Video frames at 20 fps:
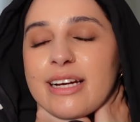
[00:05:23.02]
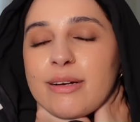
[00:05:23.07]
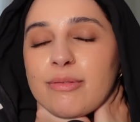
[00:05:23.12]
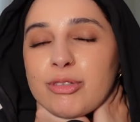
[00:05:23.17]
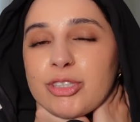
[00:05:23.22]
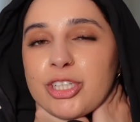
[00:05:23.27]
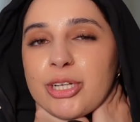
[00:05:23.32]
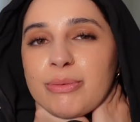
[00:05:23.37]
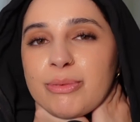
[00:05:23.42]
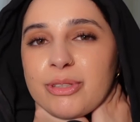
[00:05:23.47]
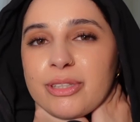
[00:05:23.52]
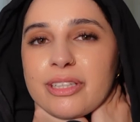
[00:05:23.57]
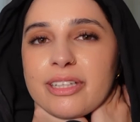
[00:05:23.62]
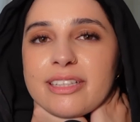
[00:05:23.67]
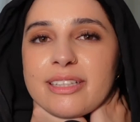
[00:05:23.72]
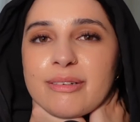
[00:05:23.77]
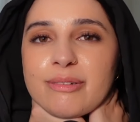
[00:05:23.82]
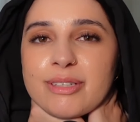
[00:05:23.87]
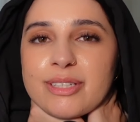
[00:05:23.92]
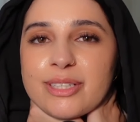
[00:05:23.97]
which,
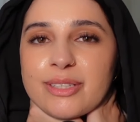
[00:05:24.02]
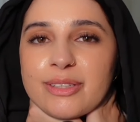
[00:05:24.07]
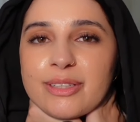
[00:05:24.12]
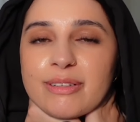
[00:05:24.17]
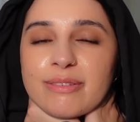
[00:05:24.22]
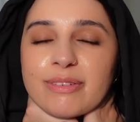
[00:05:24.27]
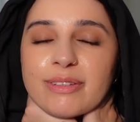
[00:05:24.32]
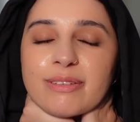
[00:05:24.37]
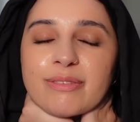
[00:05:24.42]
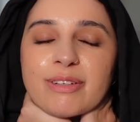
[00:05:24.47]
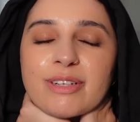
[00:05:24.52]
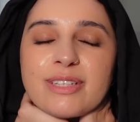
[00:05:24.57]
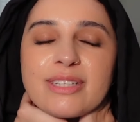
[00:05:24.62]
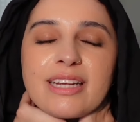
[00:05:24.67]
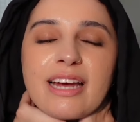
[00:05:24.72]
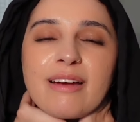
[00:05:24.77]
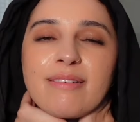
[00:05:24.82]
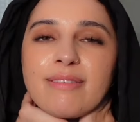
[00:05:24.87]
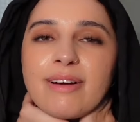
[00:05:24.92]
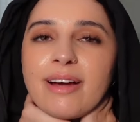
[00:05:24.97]
alhamdulillah, they were still here for the first
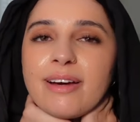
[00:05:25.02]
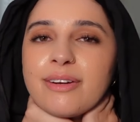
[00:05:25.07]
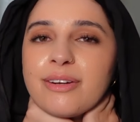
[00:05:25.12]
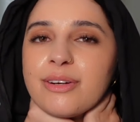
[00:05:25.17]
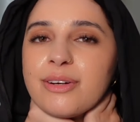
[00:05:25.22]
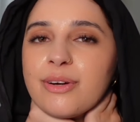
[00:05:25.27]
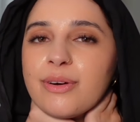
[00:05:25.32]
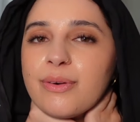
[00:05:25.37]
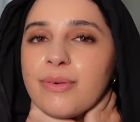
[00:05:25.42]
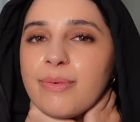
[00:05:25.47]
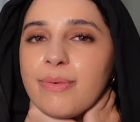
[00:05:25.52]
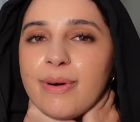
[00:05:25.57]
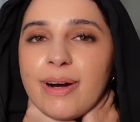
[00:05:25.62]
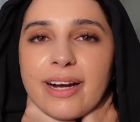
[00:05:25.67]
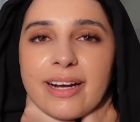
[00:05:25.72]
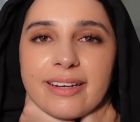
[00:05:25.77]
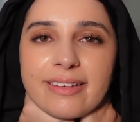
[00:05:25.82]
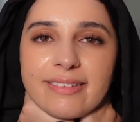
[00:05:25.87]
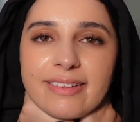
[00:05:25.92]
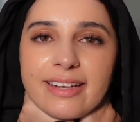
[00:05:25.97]
half. I don't know
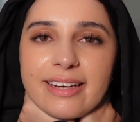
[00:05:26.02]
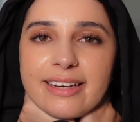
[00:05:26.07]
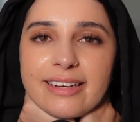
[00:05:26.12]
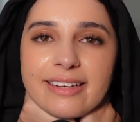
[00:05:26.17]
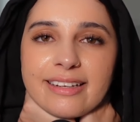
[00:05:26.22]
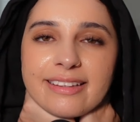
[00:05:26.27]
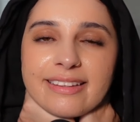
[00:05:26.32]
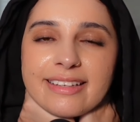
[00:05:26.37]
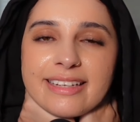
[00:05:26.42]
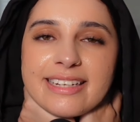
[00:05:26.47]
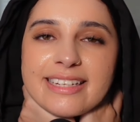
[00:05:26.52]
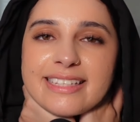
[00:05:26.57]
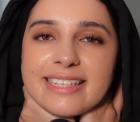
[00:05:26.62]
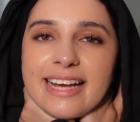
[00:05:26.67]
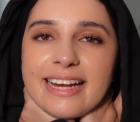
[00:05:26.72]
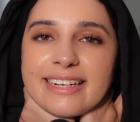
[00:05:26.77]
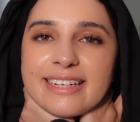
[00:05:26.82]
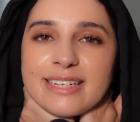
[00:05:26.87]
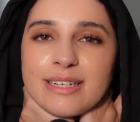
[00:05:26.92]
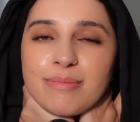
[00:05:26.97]
why the heck they
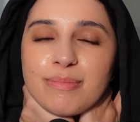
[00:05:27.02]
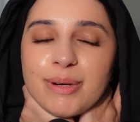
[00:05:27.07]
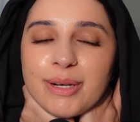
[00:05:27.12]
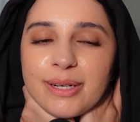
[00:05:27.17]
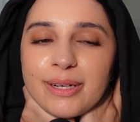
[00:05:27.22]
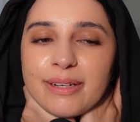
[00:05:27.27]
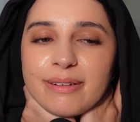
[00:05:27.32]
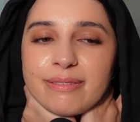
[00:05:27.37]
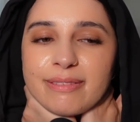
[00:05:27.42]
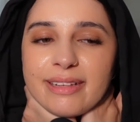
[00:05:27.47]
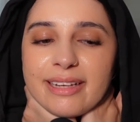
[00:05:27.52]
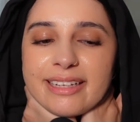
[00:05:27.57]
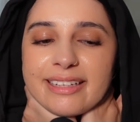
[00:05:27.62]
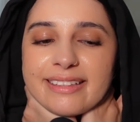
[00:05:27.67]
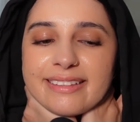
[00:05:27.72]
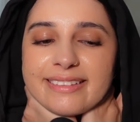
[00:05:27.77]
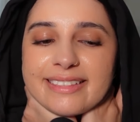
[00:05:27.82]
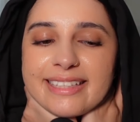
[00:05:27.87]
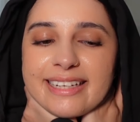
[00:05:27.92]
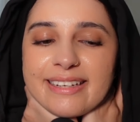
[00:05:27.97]
decided to book a
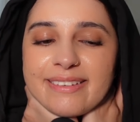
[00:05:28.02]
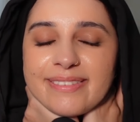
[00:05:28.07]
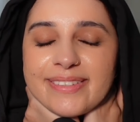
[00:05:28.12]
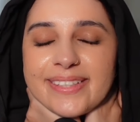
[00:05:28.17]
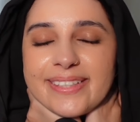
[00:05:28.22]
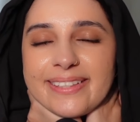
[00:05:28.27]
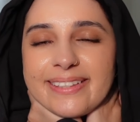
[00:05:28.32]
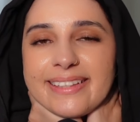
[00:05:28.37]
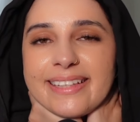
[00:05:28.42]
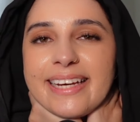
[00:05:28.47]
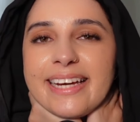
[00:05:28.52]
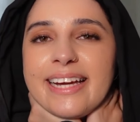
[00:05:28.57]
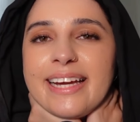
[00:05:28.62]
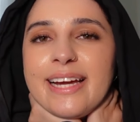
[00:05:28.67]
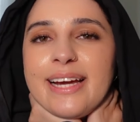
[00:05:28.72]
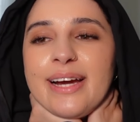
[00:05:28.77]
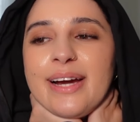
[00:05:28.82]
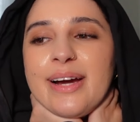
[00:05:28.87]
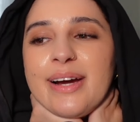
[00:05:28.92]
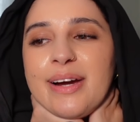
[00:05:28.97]
flight the day of Eid,
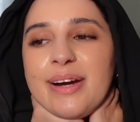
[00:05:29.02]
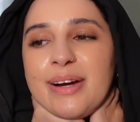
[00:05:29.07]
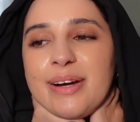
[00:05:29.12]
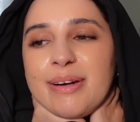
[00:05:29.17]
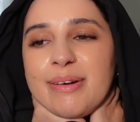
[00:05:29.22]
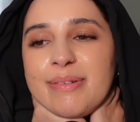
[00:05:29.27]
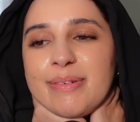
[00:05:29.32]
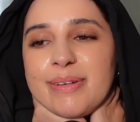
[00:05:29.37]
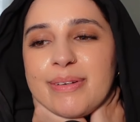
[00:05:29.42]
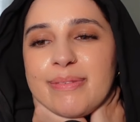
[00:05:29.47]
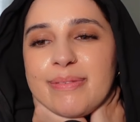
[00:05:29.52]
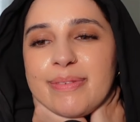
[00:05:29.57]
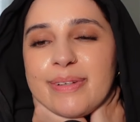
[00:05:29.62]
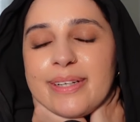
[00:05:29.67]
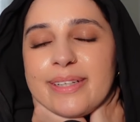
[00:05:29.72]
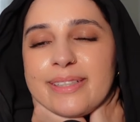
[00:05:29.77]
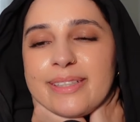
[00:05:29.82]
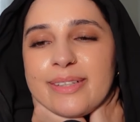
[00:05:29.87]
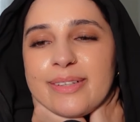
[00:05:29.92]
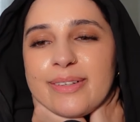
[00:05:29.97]

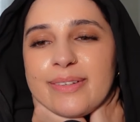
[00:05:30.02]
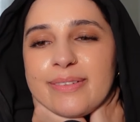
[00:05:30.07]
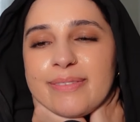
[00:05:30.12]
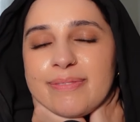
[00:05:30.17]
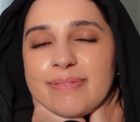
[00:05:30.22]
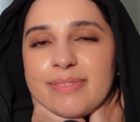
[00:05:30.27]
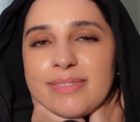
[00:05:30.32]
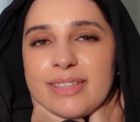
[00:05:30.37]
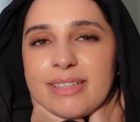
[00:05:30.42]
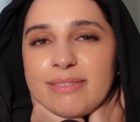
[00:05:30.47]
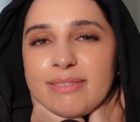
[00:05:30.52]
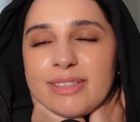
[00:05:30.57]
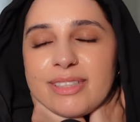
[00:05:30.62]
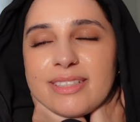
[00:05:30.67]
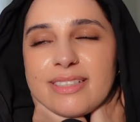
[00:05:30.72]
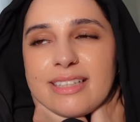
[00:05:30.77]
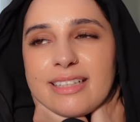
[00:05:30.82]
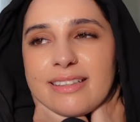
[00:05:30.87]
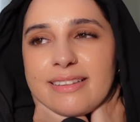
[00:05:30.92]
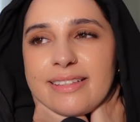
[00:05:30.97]
but, you know, thankfully
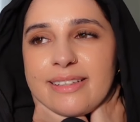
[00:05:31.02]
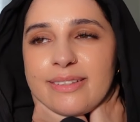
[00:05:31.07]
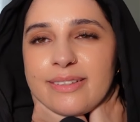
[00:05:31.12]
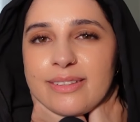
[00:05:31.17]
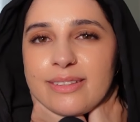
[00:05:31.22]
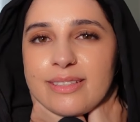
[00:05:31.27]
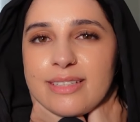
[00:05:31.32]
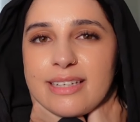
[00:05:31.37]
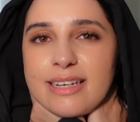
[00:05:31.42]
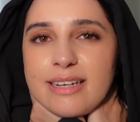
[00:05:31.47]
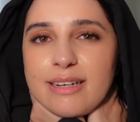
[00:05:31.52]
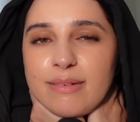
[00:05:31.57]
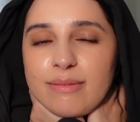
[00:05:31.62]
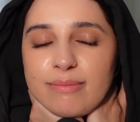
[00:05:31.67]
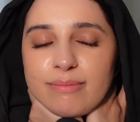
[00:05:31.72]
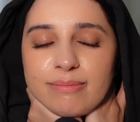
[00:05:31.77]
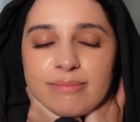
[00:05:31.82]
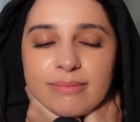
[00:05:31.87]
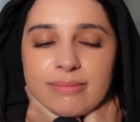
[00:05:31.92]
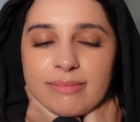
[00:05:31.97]
it's, like, later in the day,
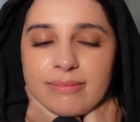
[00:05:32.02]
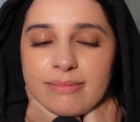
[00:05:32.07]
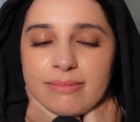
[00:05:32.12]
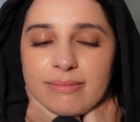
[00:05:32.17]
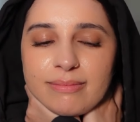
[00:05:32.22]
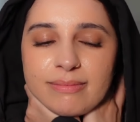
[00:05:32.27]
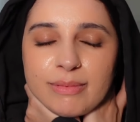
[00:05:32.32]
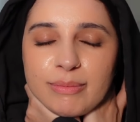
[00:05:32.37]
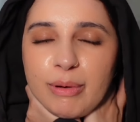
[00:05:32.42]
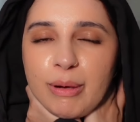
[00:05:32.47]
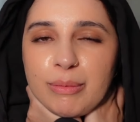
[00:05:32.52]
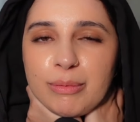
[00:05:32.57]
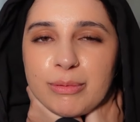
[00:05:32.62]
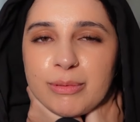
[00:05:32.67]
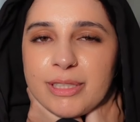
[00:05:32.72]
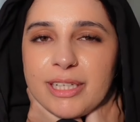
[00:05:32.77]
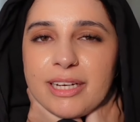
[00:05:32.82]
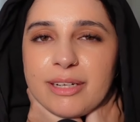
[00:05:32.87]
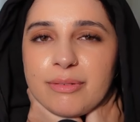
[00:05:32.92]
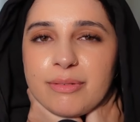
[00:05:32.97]
and they
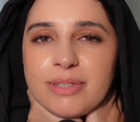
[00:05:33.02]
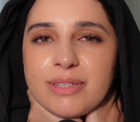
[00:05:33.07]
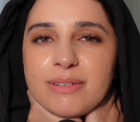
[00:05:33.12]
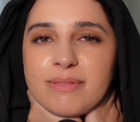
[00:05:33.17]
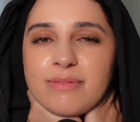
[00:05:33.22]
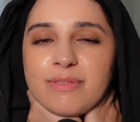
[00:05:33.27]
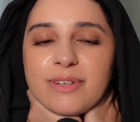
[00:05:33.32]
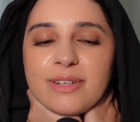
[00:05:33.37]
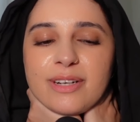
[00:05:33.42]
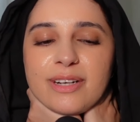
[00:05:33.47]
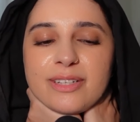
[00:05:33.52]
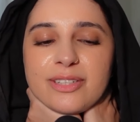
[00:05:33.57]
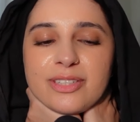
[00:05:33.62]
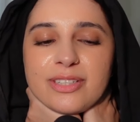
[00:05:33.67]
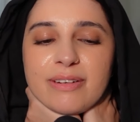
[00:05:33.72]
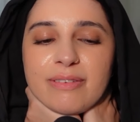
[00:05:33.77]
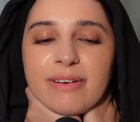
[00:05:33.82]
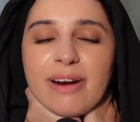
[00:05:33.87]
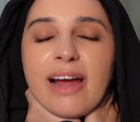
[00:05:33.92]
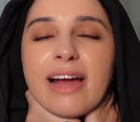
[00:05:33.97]
probably had a reason for it. I
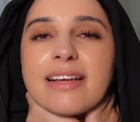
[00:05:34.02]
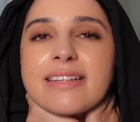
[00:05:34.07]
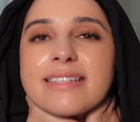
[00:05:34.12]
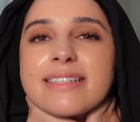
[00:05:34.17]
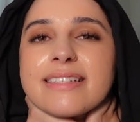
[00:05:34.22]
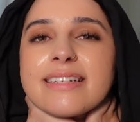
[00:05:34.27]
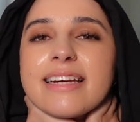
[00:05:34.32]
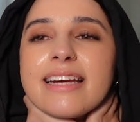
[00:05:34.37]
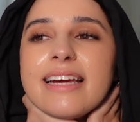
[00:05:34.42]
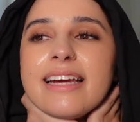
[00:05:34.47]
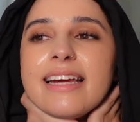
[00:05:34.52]
just never asked.